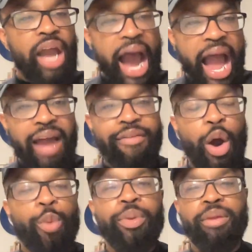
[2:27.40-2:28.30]
I have
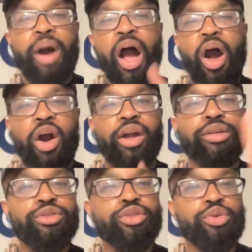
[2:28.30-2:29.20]
opened my
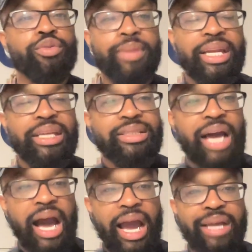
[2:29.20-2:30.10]
heart too many
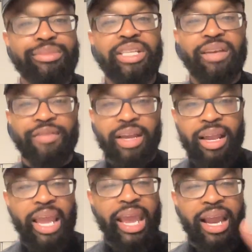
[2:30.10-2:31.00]
times
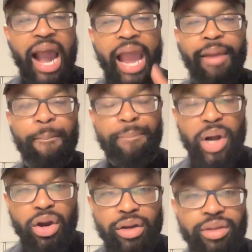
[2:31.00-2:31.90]
and gotten
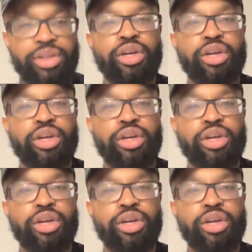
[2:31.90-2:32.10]
burnt